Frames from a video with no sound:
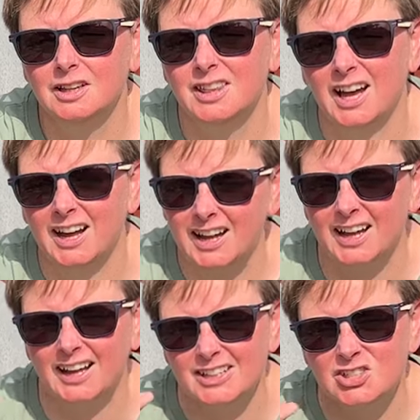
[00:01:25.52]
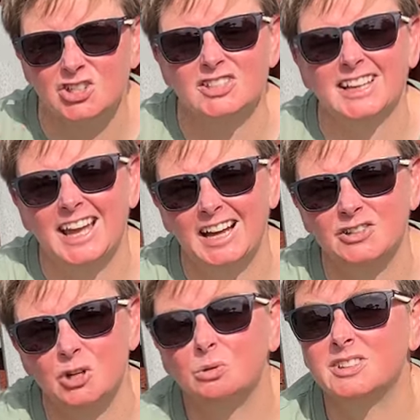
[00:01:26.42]
that it's just a
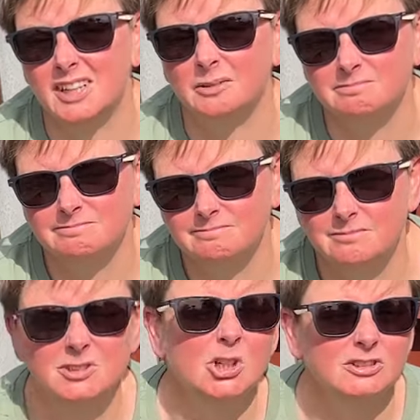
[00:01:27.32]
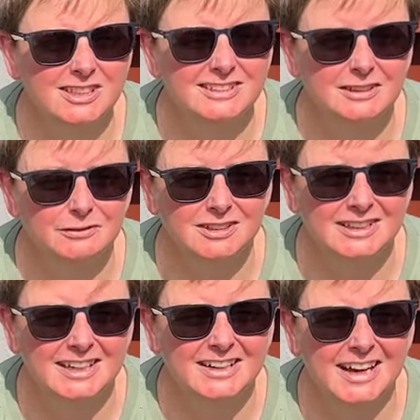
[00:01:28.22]
catch-all term. It's not
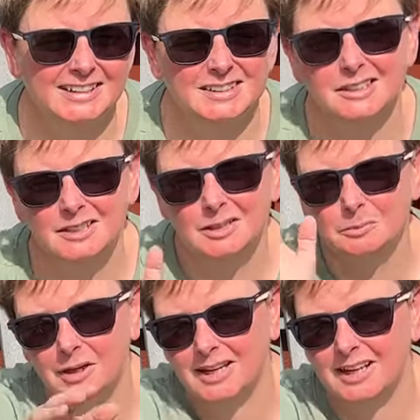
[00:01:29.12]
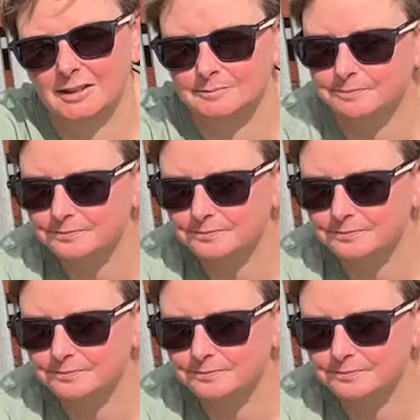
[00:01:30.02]
scientifically correct, but hey.